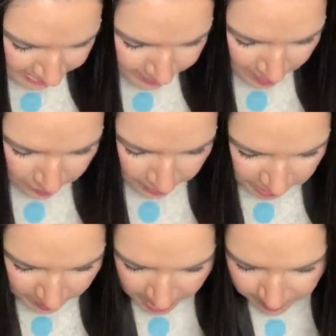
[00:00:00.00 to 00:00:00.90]
some other ones,
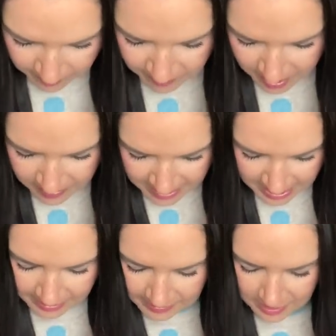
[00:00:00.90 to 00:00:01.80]
but I preferred
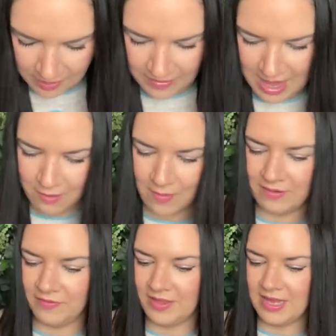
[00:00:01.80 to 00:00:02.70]
these. So yeah, I
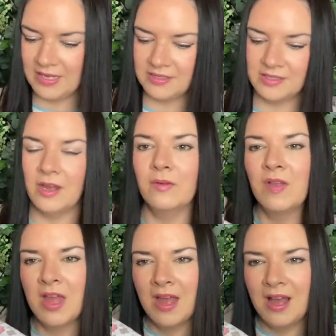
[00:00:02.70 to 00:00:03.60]
went for these. So
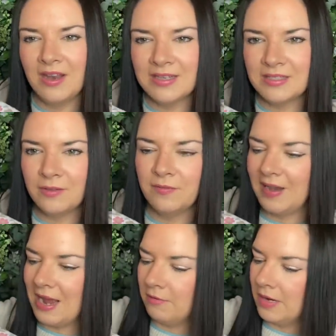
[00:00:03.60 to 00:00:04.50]
a nice little
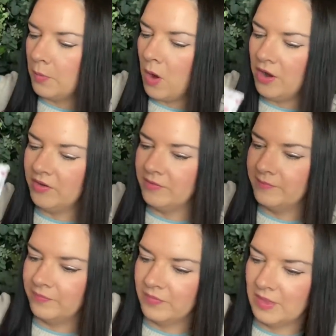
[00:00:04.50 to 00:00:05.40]
flowery one,
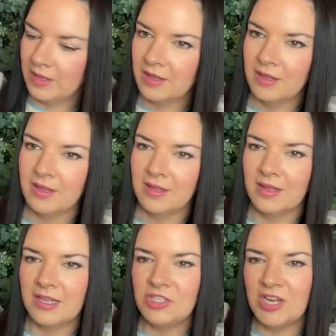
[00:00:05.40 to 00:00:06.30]

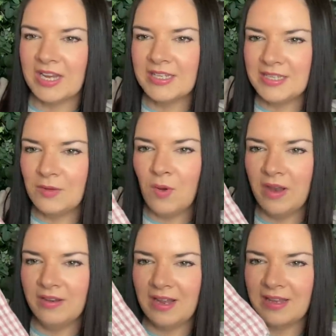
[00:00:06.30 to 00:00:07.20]
a checkered-y
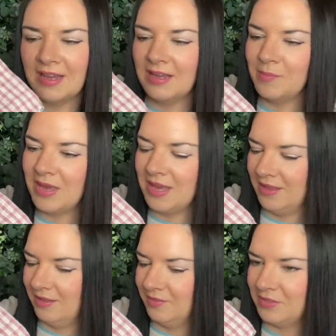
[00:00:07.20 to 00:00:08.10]
one, like gingham-y,
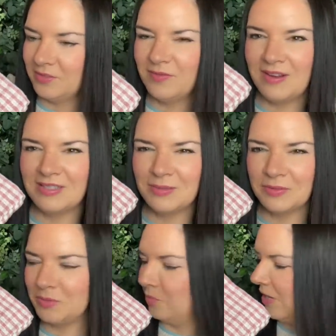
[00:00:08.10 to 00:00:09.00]
which is very sort of
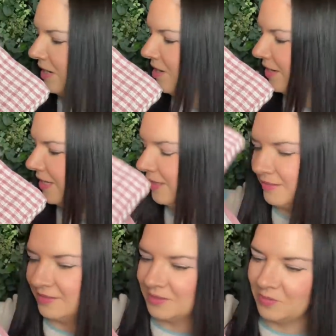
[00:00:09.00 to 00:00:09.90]
spring-like and
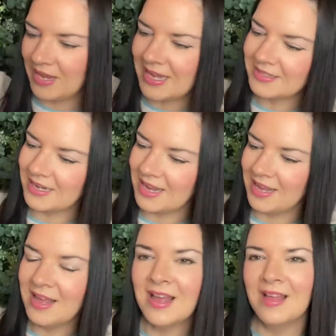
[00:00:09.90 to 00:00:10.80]
sweet, isn't it?
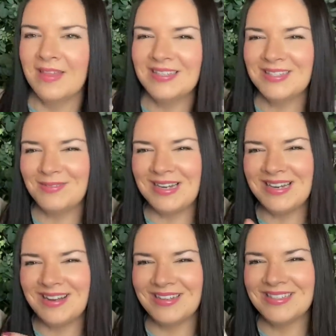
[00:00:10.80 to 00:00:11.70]
This is really
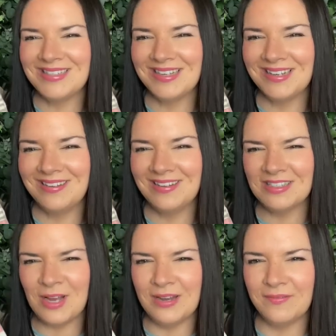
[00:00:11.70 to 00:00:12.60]
nice too. That's
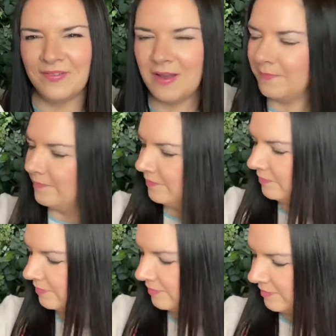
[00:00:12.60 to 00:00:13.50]
kind of,
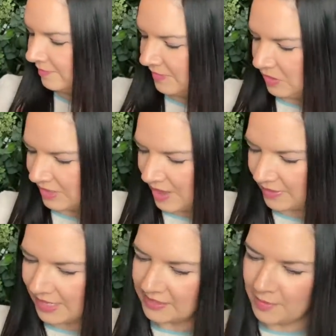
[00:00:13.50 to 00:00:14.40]
not Cab
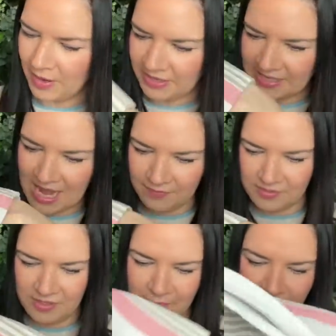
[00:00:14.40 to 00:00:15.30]
Kids me, but I used to have
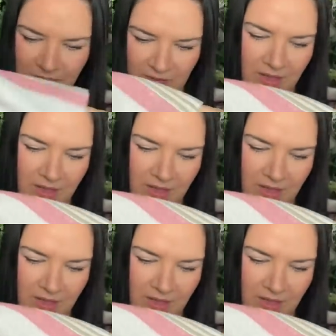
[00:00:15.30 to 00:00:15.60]
some